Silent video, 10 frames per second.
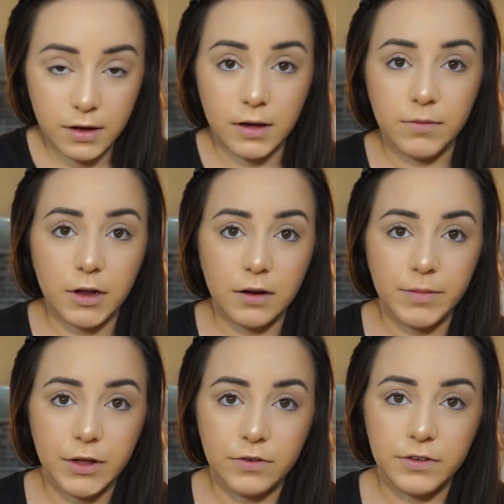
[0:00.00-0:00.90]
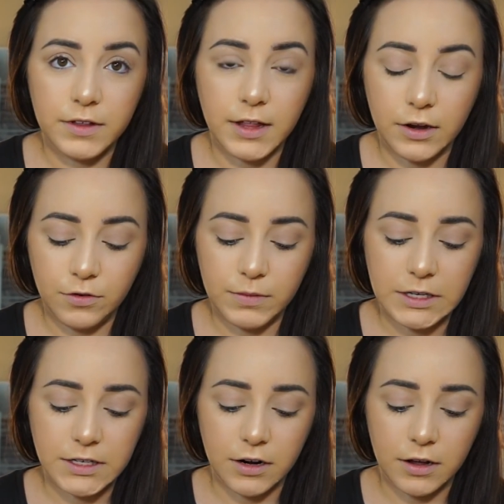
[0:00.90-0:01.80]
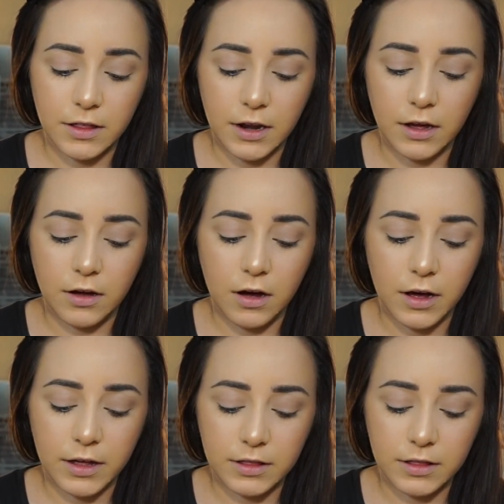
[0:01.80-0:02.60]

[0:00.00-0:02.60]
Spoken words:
am going to be using that new mascara that I got.